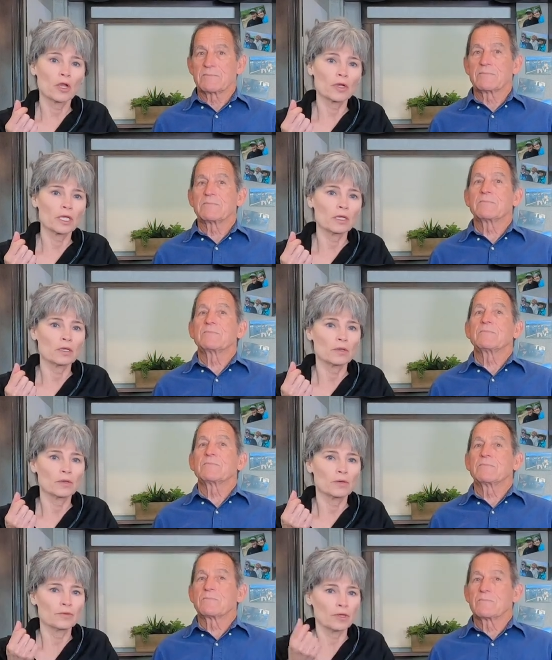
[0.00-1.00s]
Speaker 1: carry
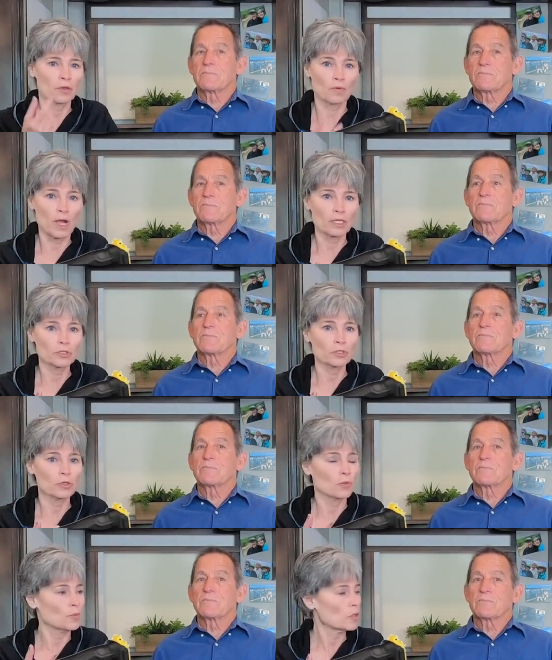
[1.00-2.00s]
a grinder
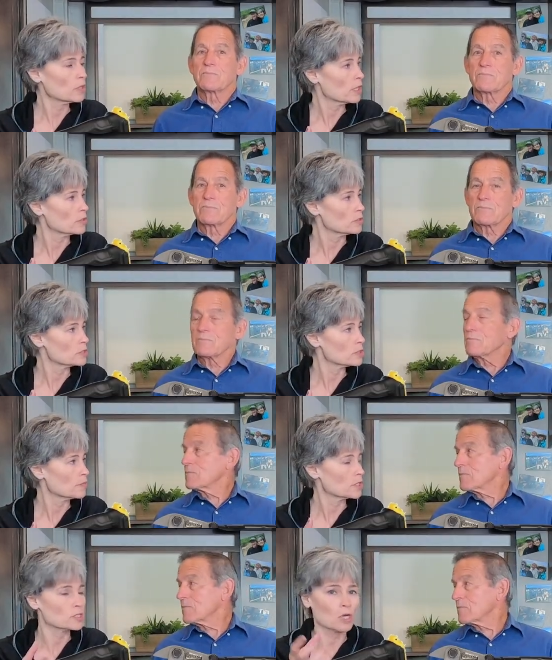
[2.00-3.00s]
or bolt cutters
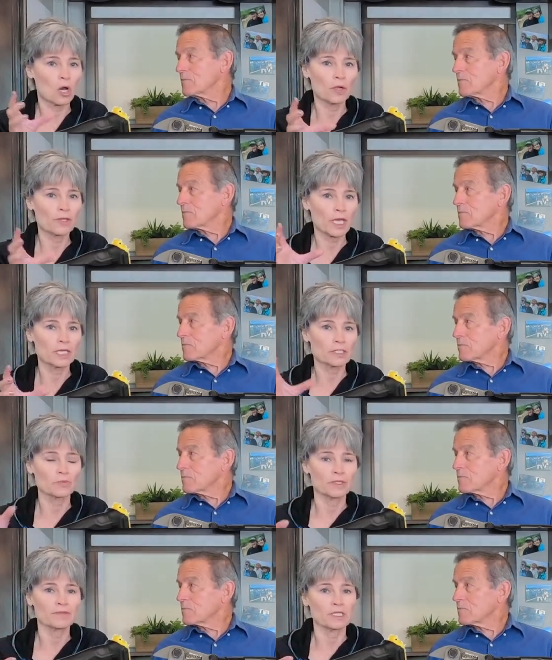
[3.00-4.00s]
because all the gates
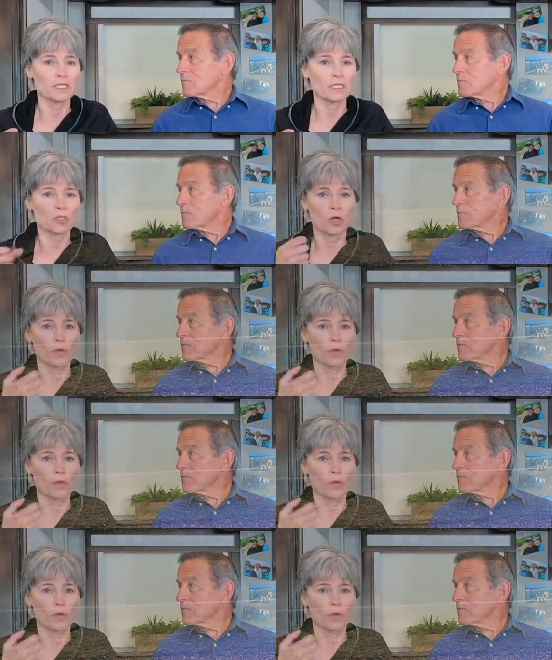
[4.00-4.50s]
we've seen